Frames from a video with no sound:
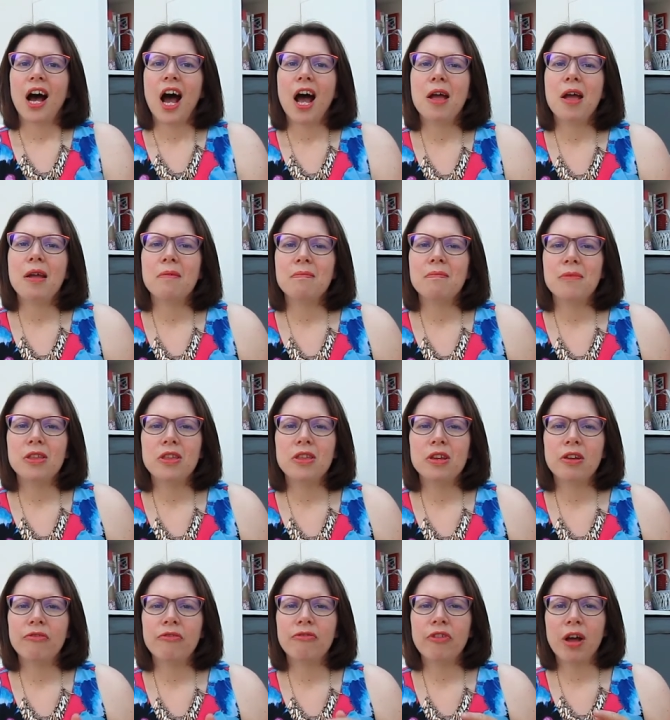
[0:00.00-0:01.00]
Um,
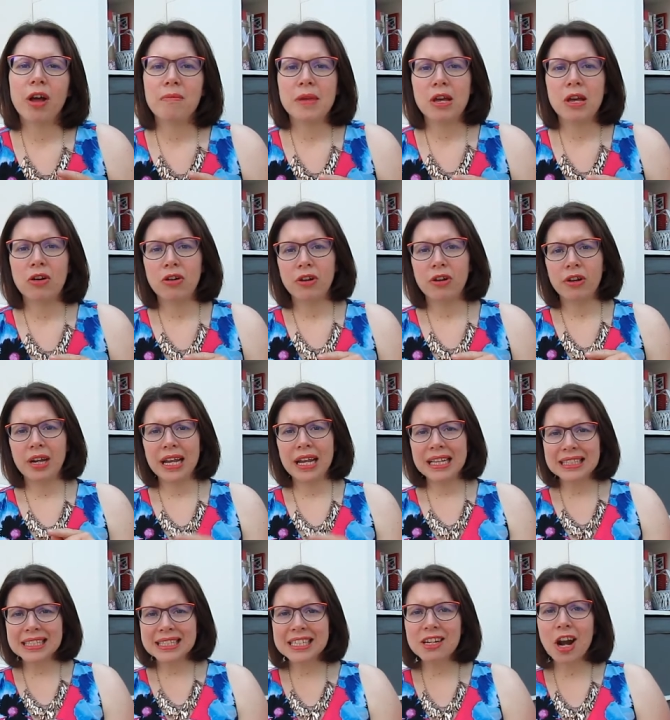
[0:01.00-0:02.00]
you can find me on
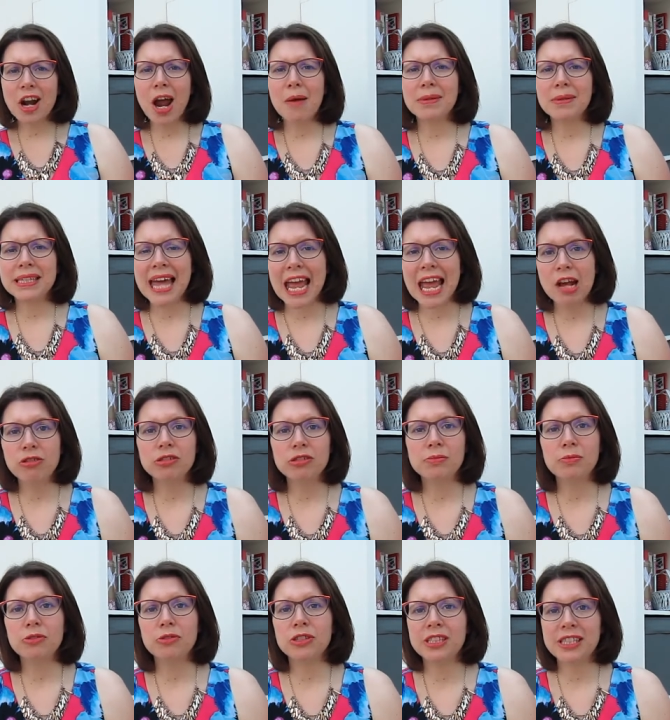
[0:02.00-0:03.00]
Instagram as
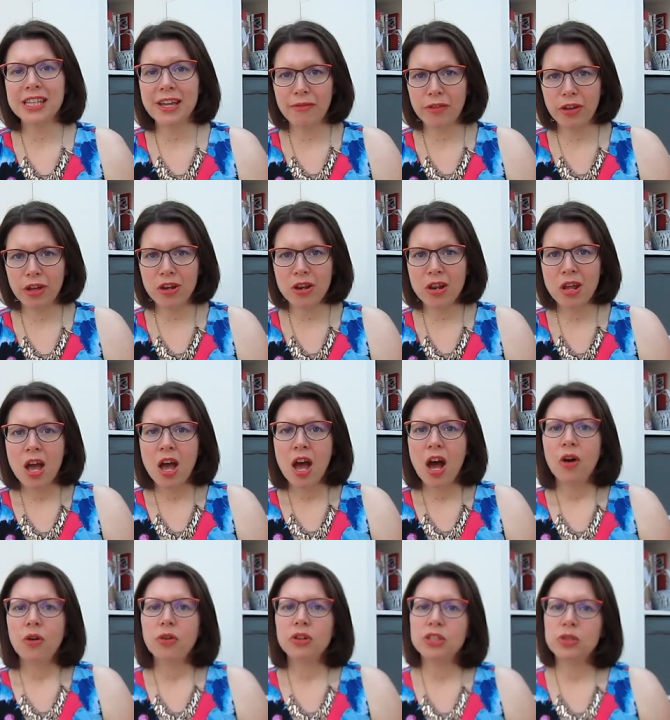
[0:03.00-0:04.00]
Halesmore7
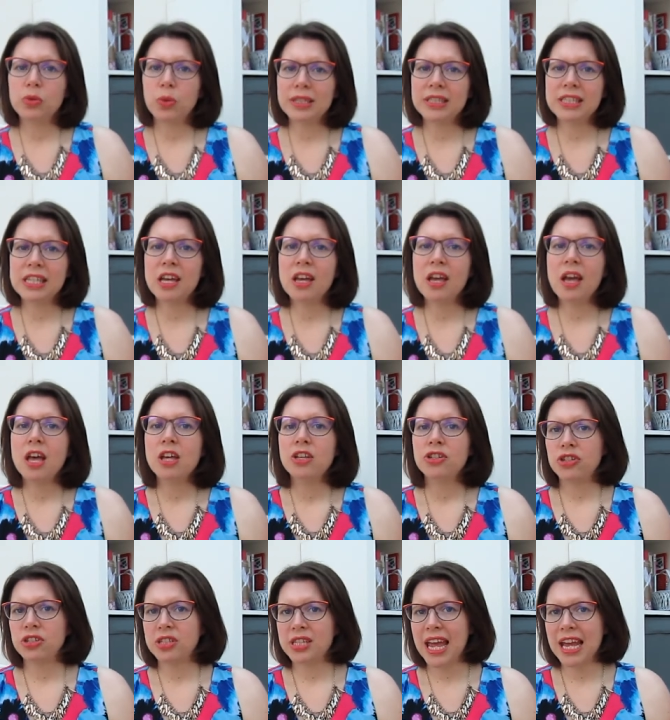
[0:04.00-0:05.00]
or Twitter,
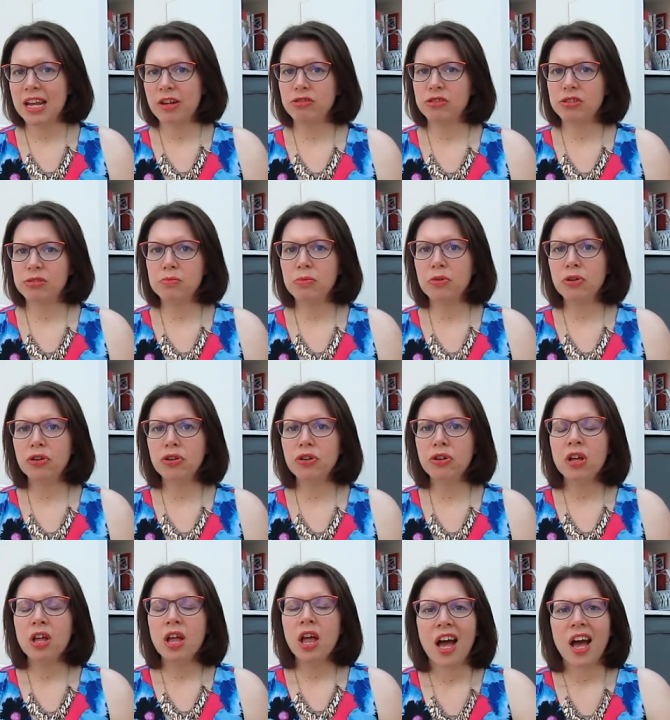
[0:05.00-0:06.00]
it's just Halesmore.